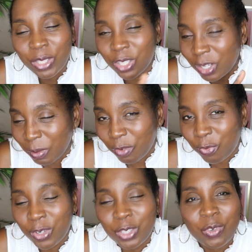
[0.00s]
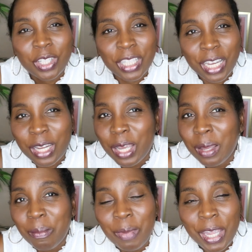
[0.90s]
We talked about the first reason
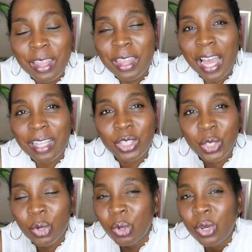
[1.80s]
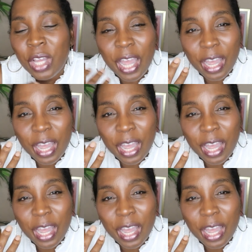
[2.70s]
being that, you know,